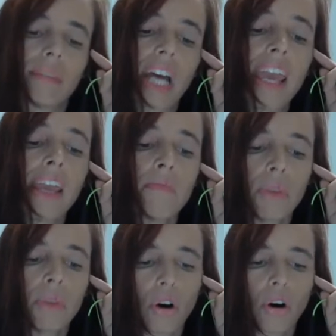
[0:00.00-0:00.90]

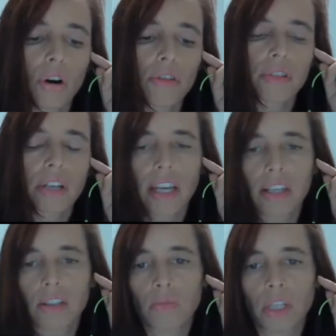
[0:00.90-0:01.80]
aim of
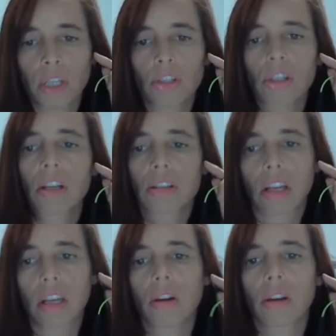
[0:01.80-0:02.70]
hate speech,
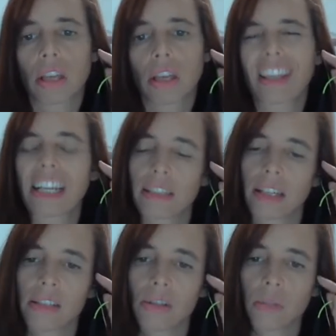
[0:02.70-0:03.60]
say, okay, that's
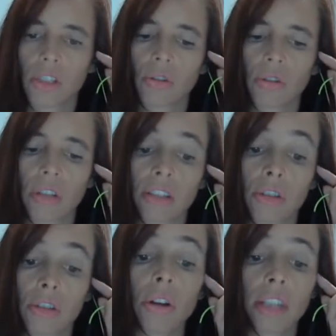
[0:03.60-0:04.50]
hate speech or that's
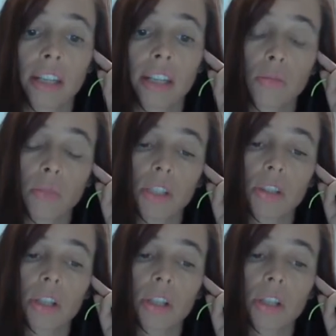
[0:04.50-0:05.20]
not hate speech.